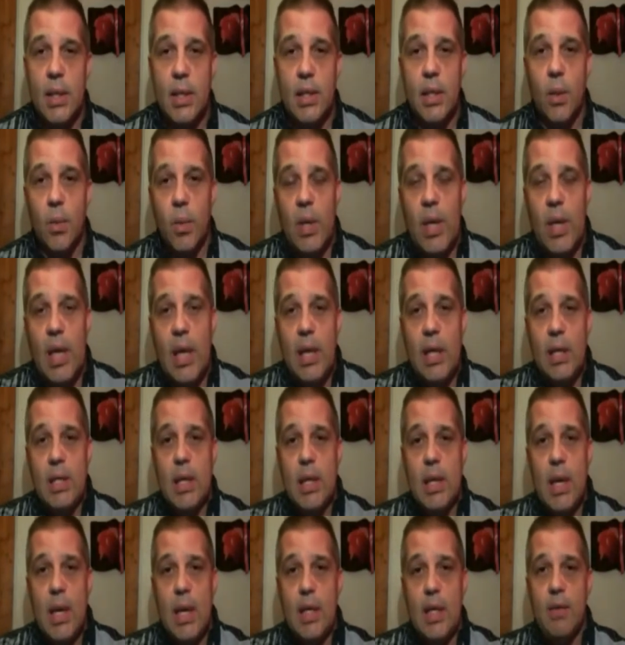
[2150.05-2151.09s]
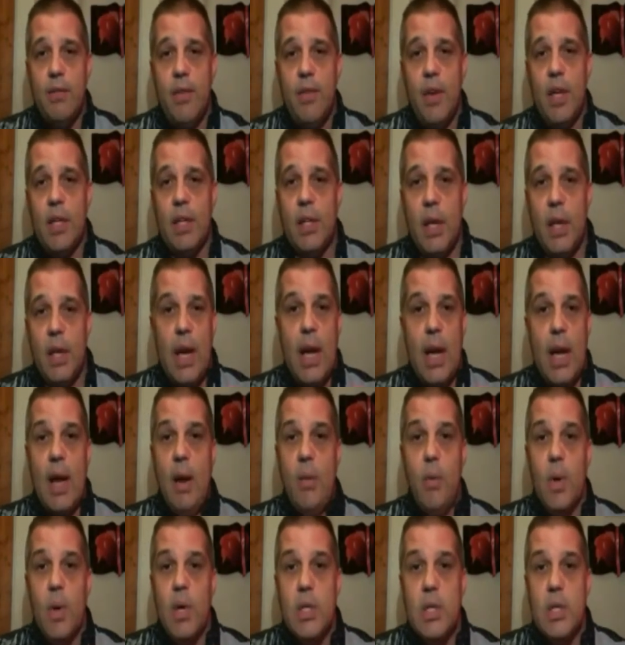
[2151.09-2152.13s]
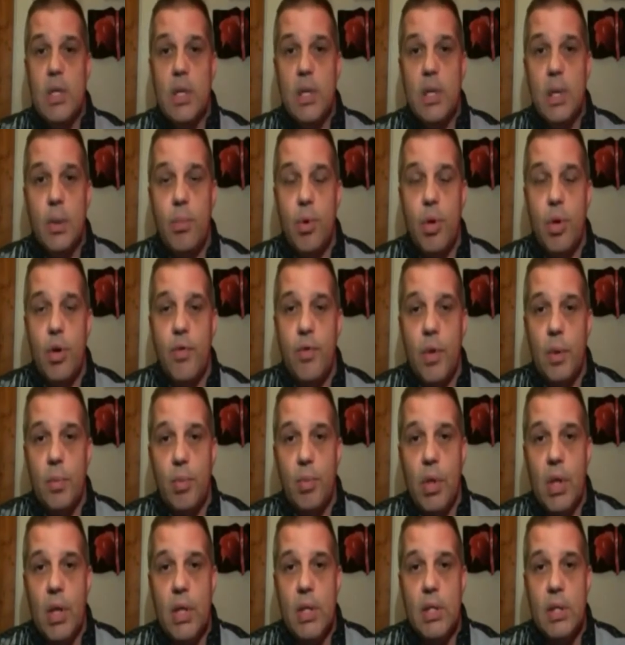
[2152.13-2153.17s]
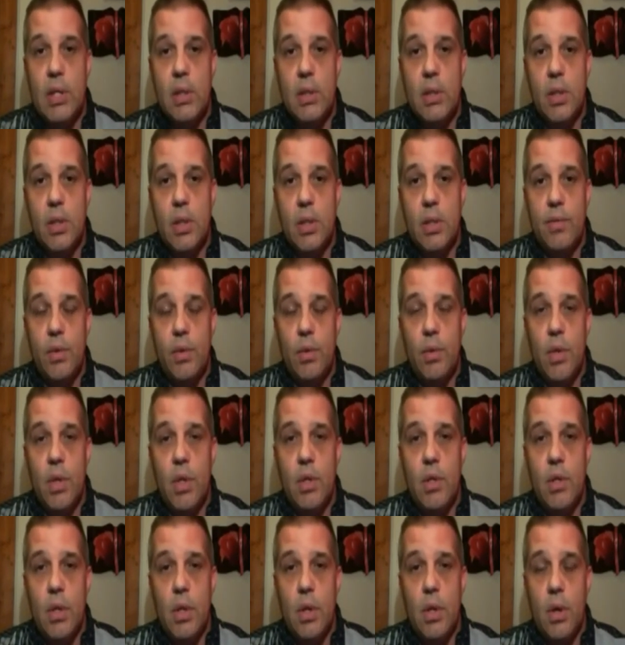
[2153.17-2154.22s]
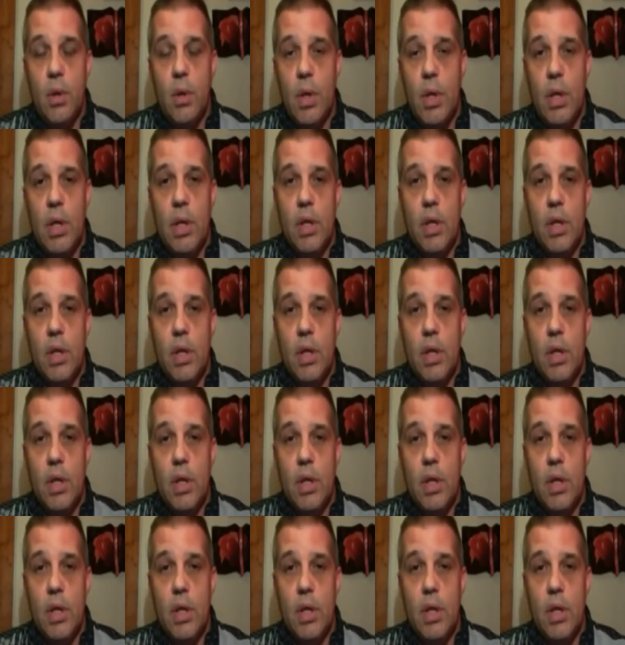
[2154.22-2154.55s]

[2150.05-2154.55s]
you know we can't deny the fact that I wasn't in the perfect place just a few years ago,